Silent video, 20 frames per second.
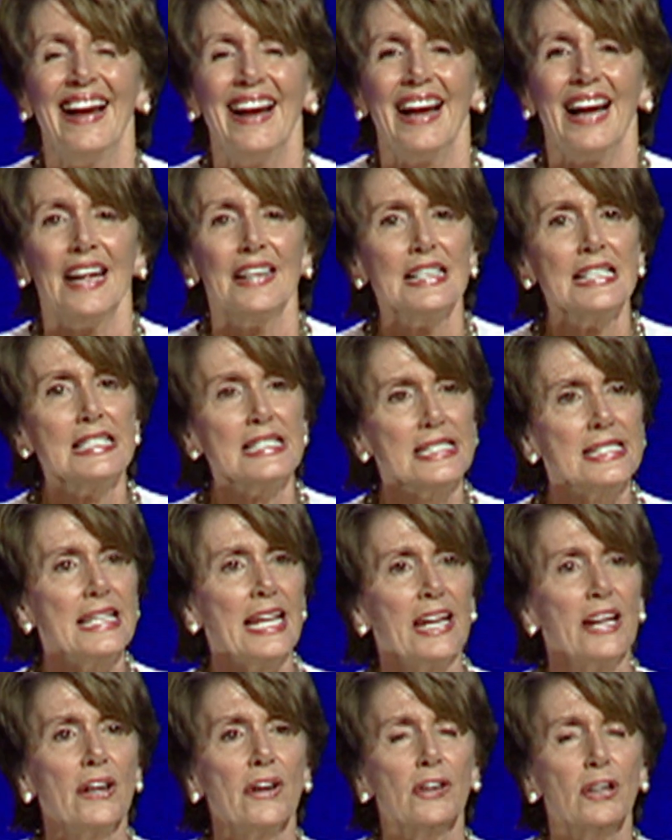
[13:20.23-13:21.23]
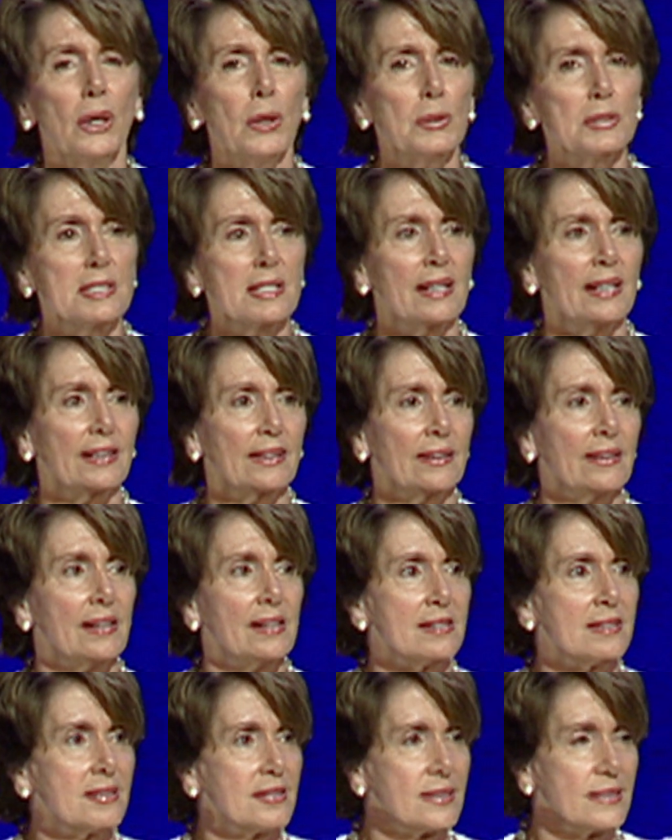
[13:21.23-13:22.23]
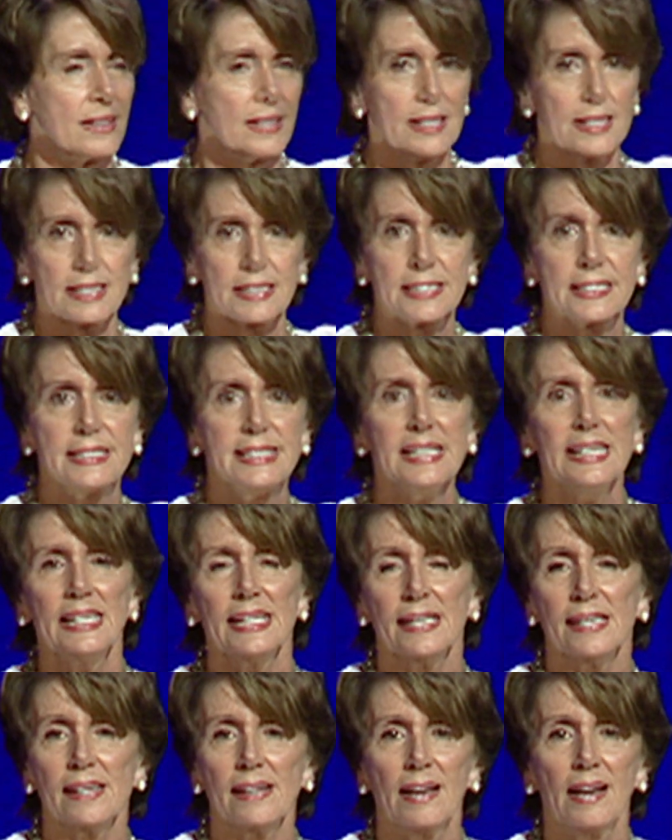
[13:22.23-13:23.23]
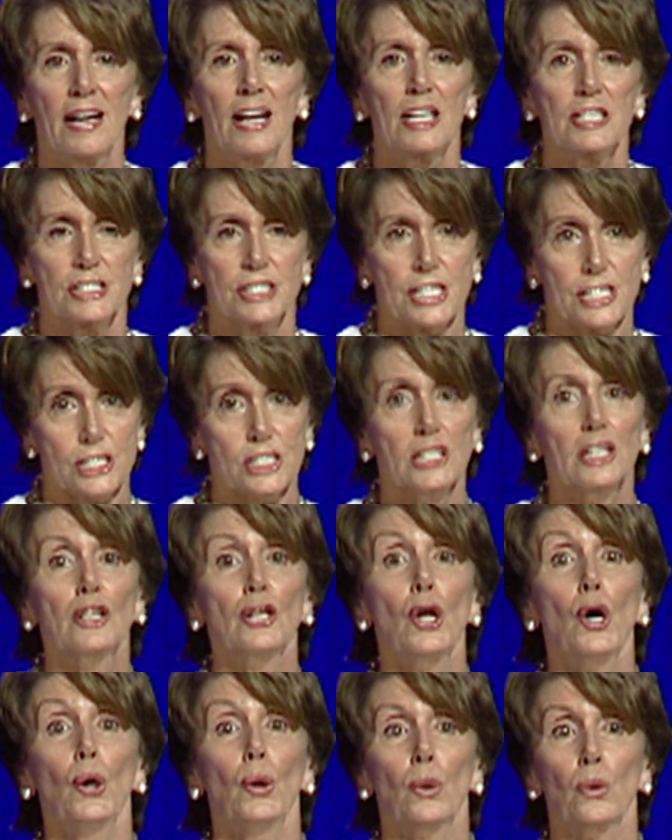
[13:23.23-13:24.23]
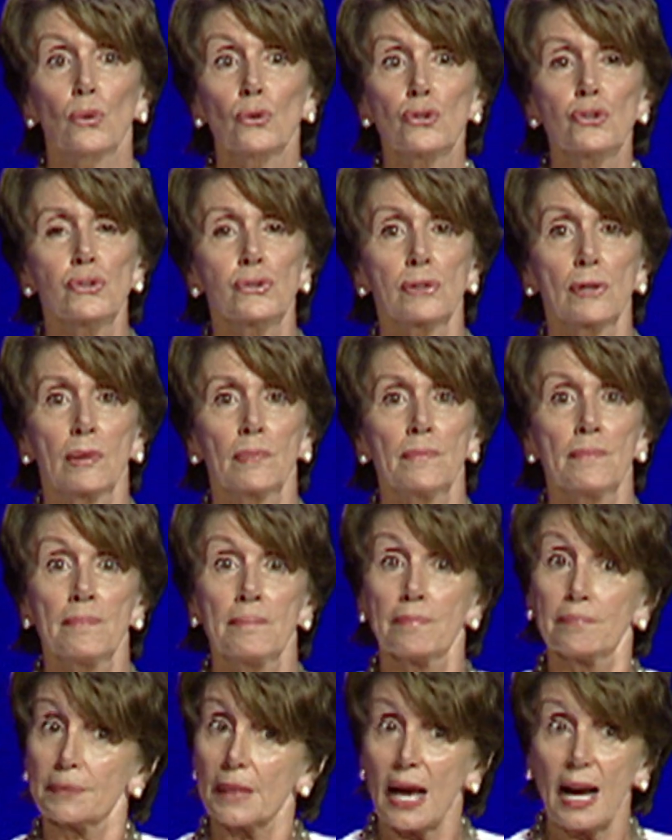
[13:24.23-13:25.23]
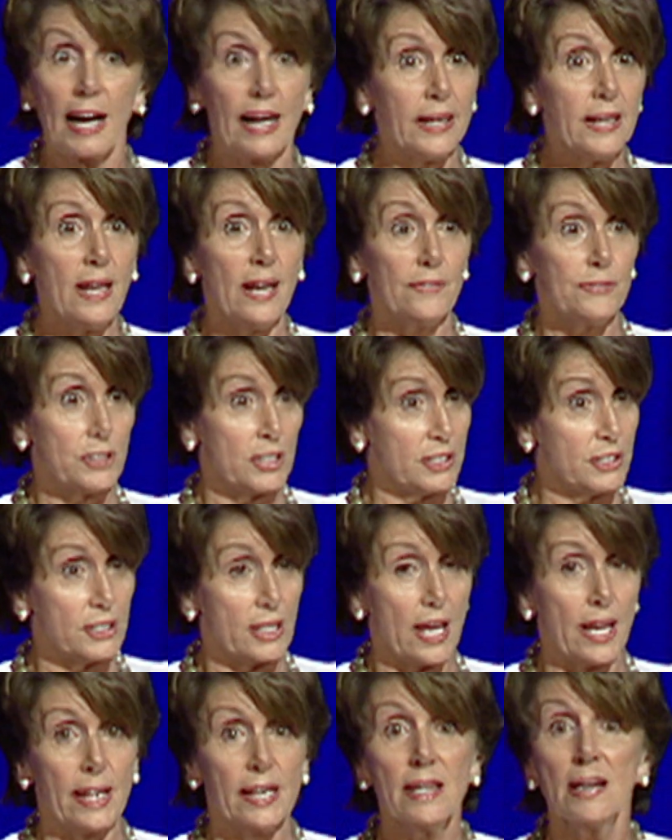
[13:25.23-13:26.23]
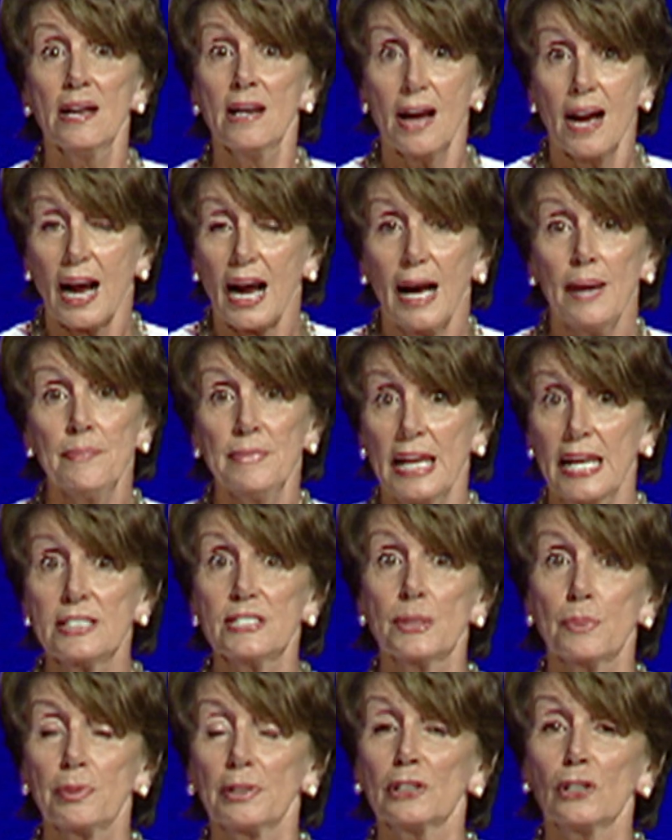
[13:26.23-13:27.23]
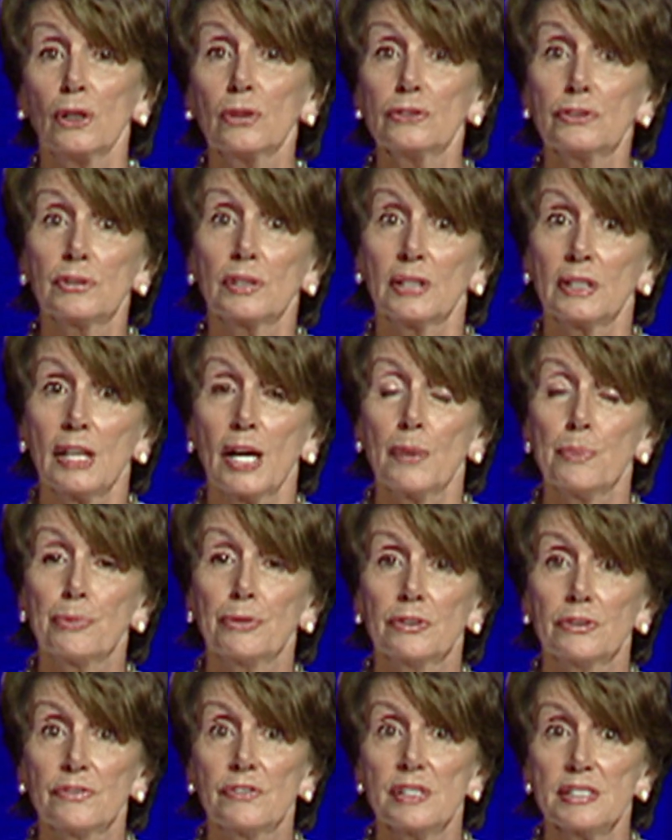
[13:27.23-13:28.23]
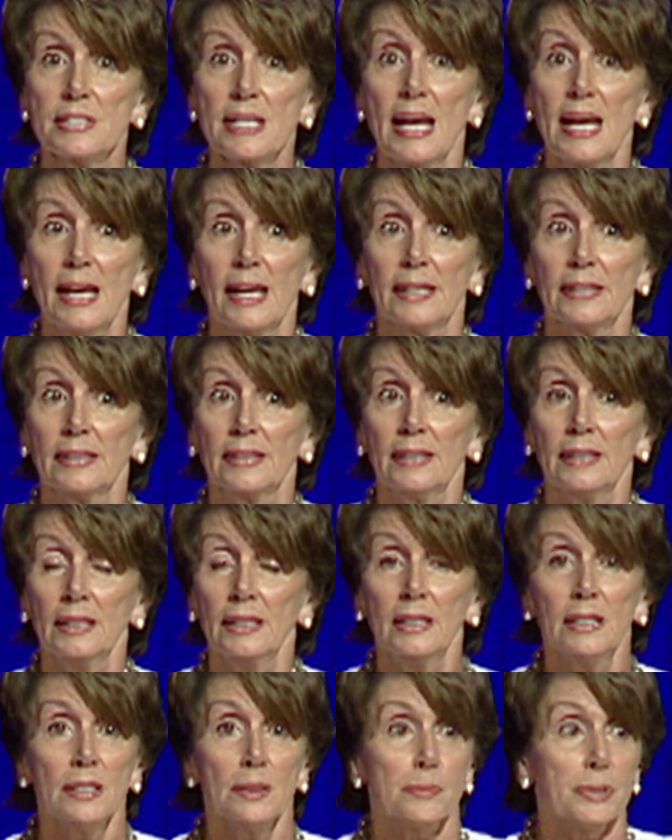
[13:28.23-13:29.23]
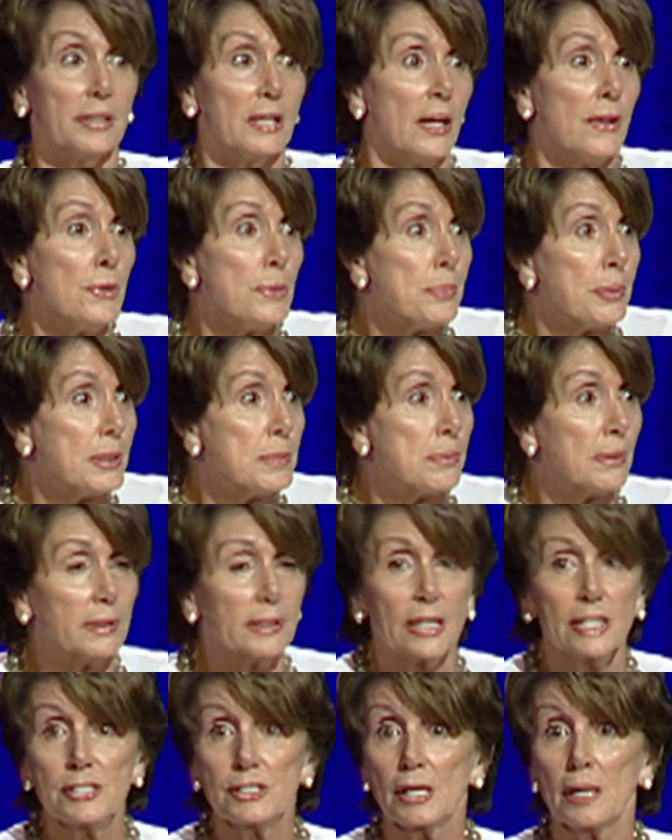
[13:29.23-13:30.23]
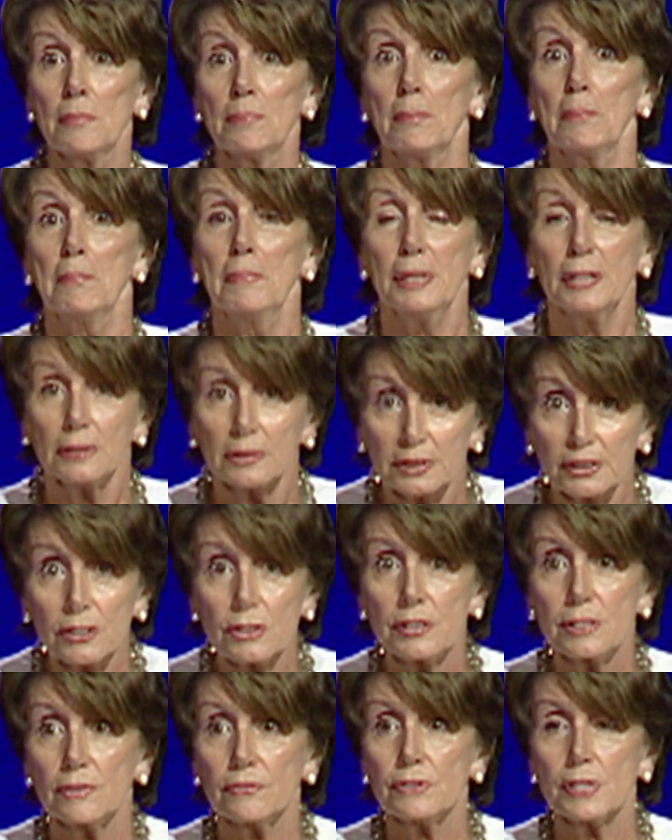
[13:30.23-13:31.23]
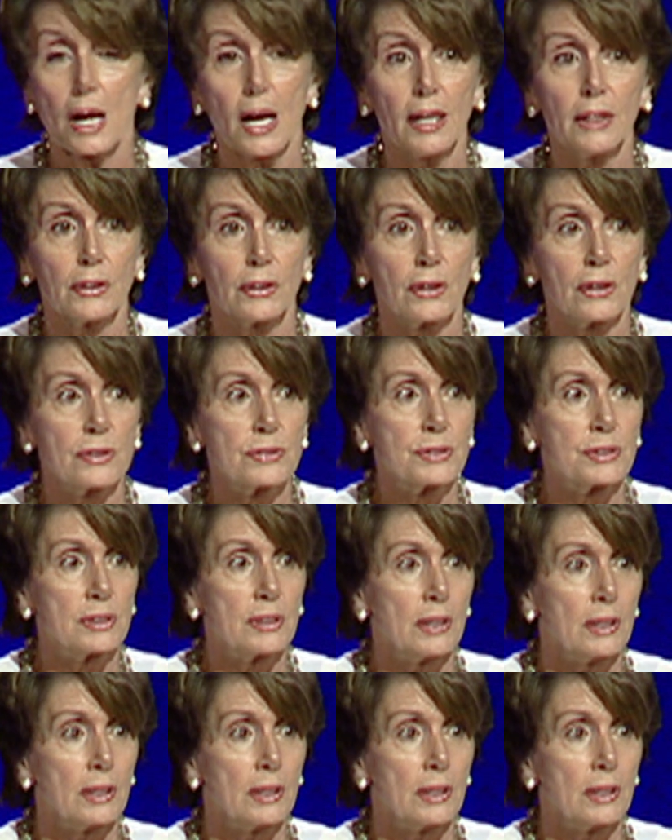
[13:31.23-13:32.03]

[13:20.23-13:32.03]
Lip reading: And this dare goes like this. D, disclose. I have to say, I'm Nancy Pelosi and I approve this ad. But other people can dump millions of dollars